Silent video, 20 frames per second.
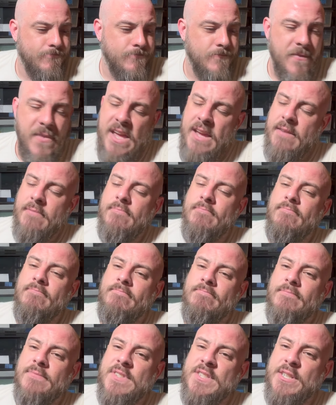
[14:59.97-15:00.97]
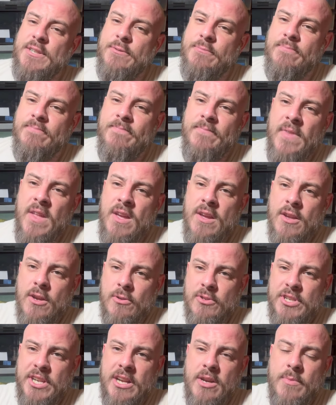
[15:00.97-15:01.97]
Yeah, So go
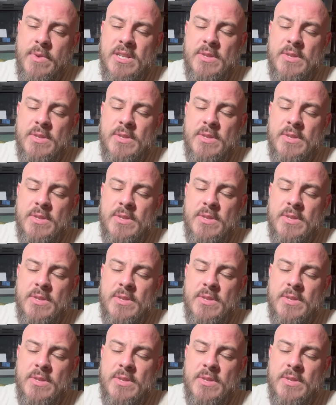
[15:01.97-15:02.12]
check out my